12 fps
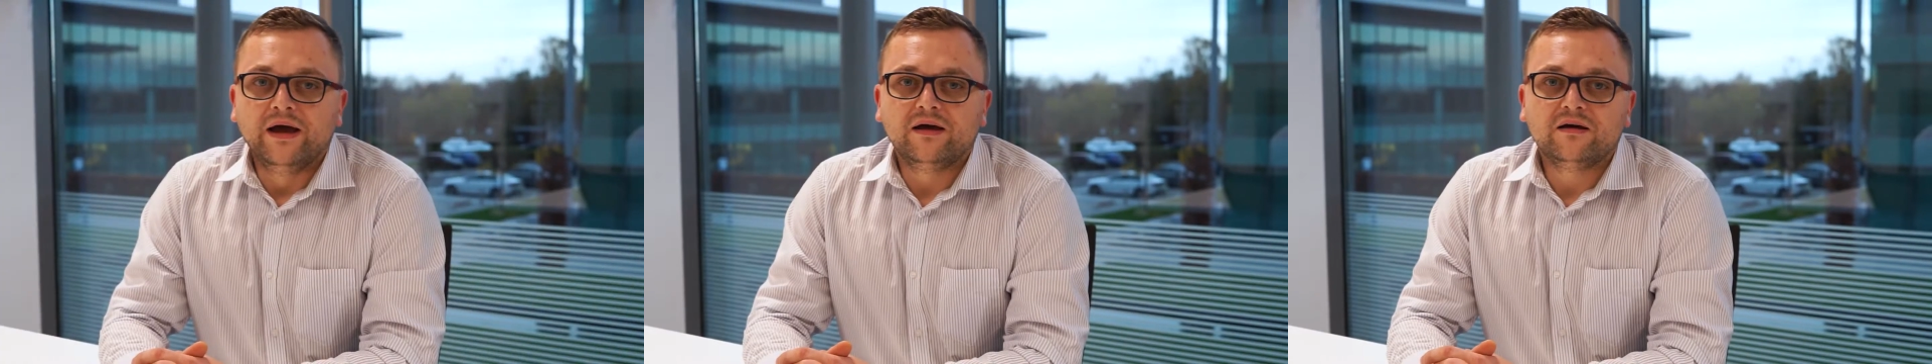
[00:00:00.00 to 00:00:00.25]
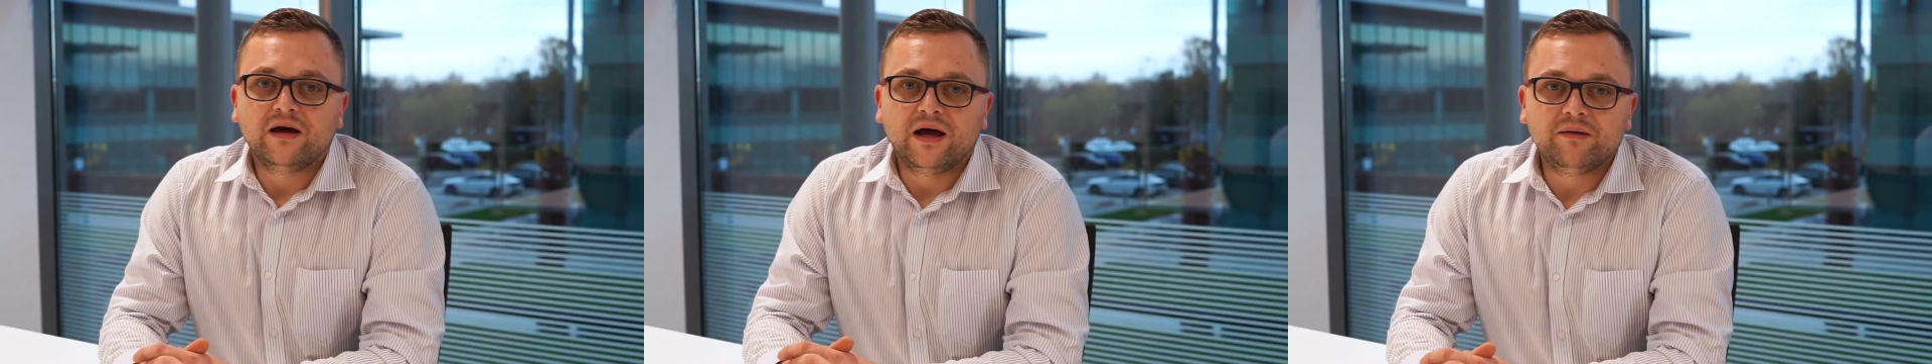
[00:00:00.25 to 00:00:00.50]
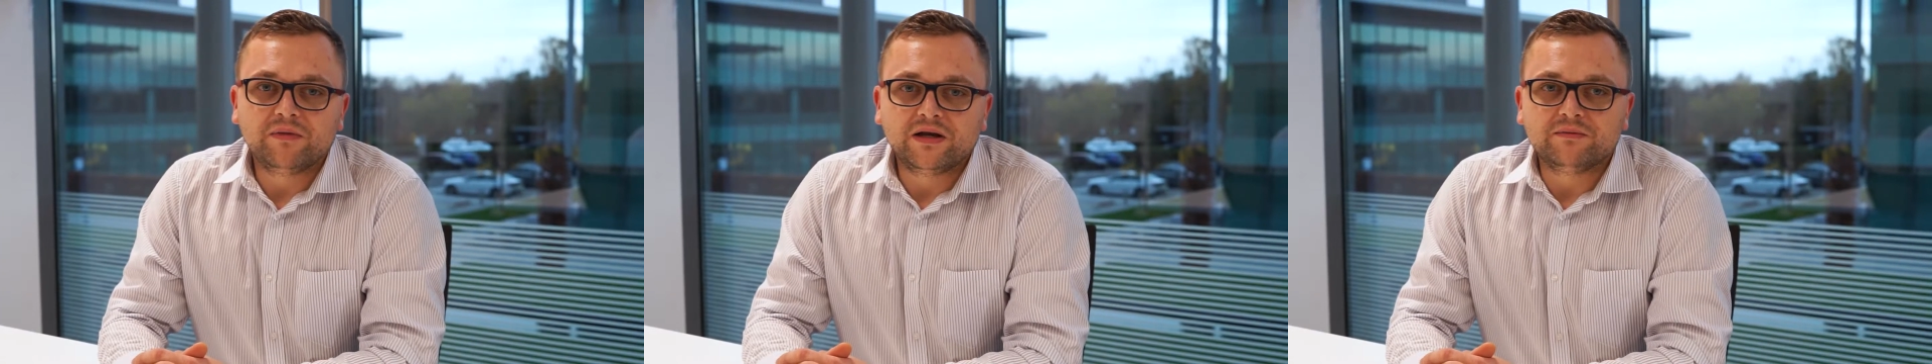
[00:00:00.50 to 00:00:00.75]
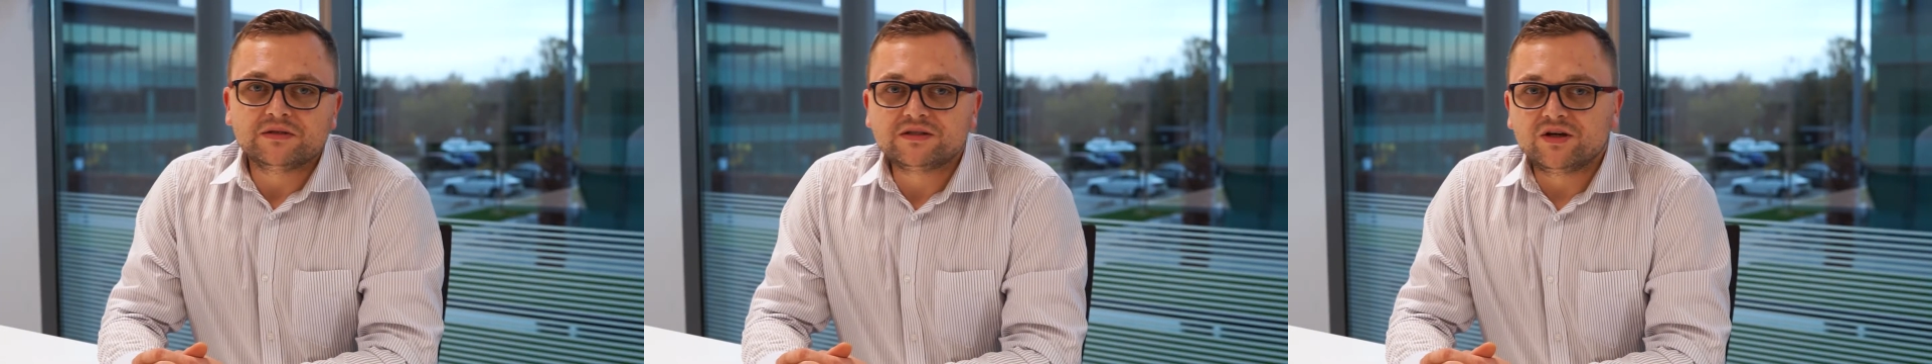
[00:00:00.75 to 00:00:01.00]
Hi, my
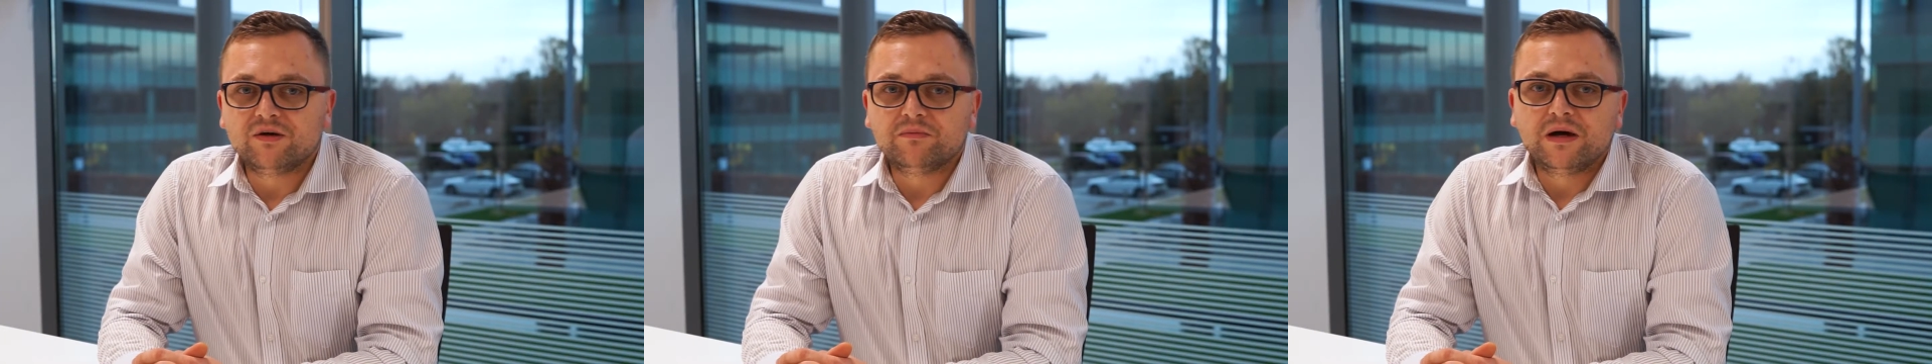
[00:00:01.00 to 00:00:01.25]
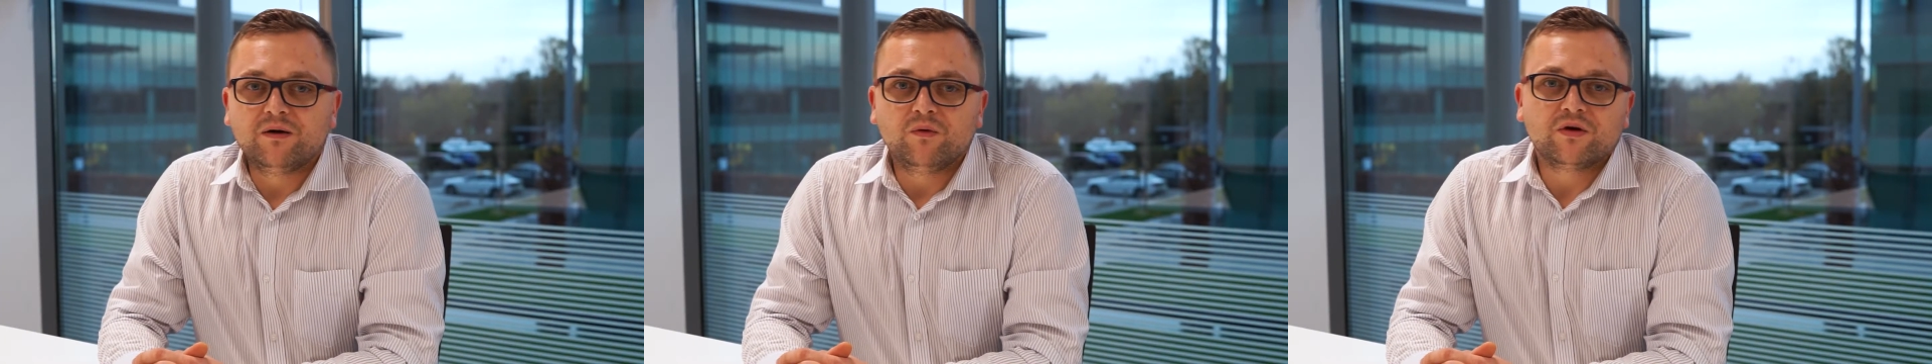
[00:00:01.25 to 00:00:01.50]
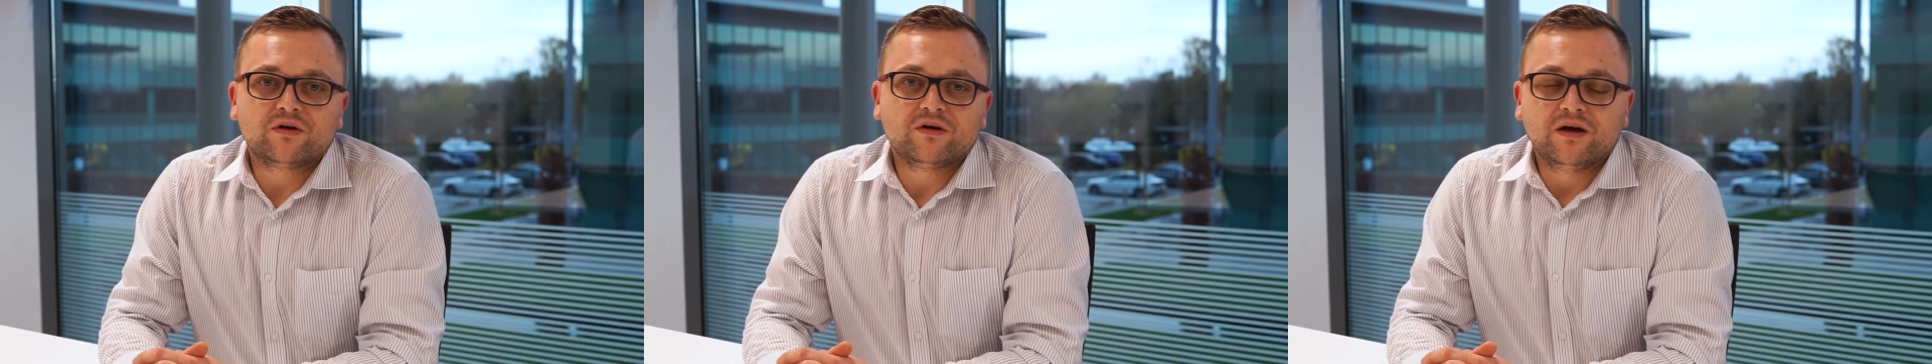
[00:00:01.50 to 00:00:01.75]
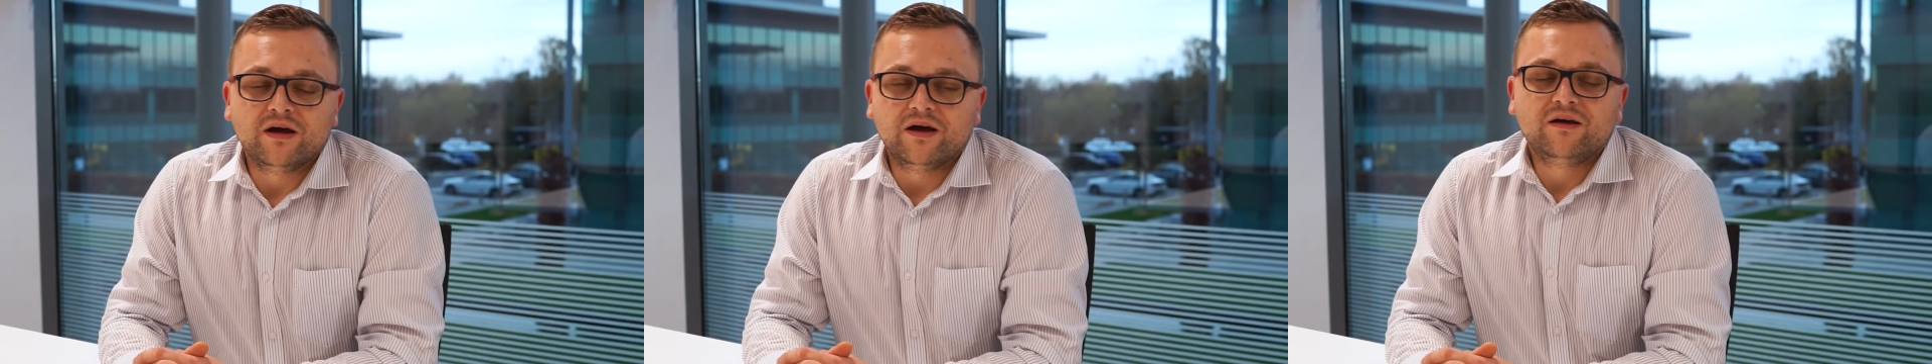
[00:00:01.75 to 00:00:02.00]
name is Tom. I work
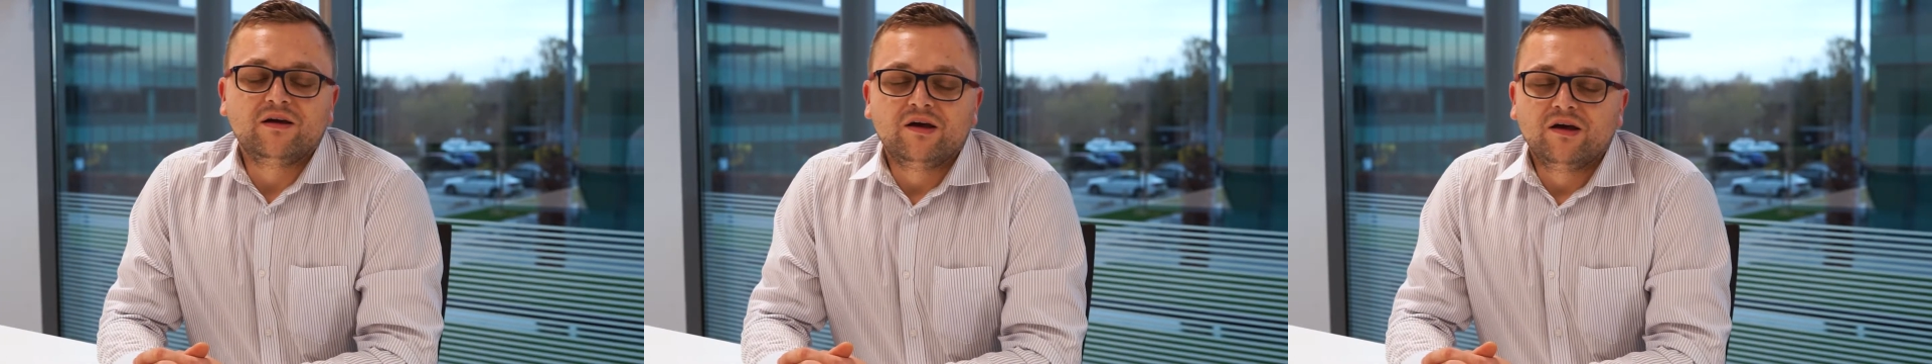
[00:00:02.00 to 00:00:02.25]
uh,